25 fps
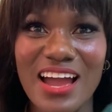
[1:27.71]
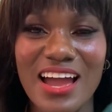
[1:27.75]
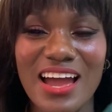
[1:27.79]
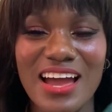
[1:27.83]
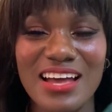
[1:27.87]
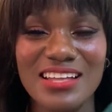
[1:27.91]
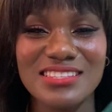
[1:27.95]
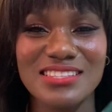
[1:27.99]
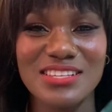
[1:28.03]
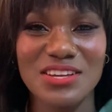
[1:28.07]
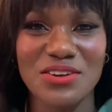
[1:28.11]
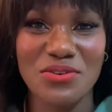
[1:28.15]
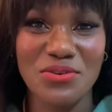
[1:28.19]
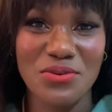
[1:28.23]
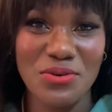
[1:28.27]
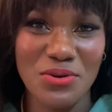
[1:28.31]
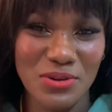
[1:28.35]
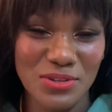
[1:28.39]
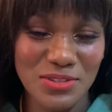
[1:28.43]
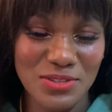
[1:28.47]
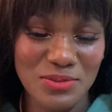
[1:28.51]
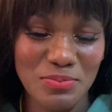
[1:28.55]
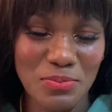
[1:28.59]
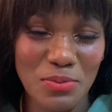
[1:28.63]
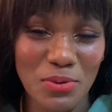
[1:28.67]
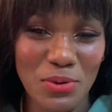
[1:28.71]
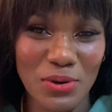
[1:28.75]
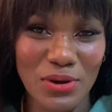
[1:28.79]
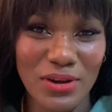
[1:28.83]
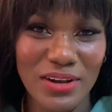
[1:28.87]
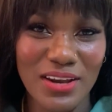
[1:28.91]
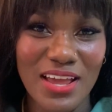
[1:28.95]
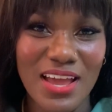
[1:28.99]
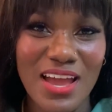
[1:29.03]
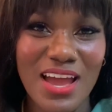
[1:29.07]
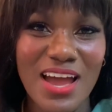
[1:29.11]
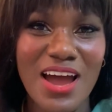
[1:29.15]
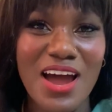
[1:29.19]
cut across board.
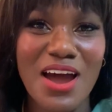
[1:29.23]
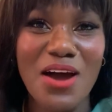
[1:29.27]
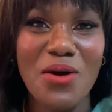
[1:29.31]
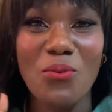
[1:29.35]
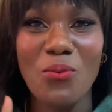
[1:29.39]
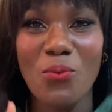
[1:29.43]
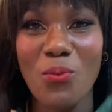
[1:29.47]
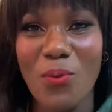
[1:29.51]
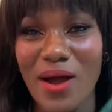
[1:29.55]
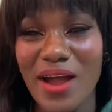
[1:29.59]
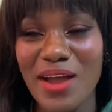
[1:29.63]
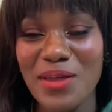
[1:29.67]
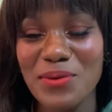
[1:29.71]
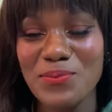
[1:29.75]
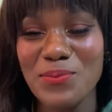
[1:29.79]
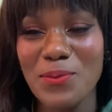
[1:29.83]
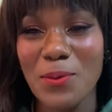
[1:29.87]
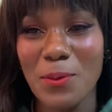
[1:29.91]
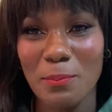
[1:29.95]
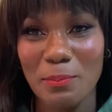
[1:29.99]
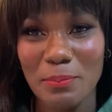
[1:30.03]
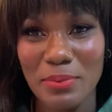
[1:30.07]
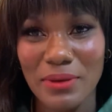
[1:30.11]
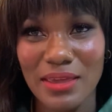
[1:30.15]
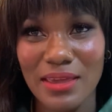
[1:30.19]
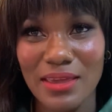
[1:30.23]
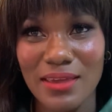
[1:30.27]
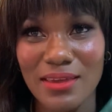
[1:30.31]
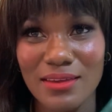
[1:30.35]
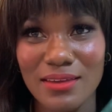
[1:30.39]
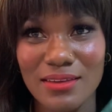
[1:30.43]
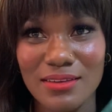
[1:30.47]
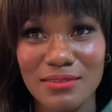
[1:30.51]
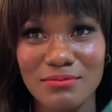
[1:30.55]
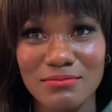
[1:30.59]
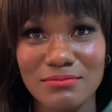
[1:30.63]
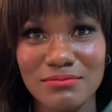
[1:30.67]
One would be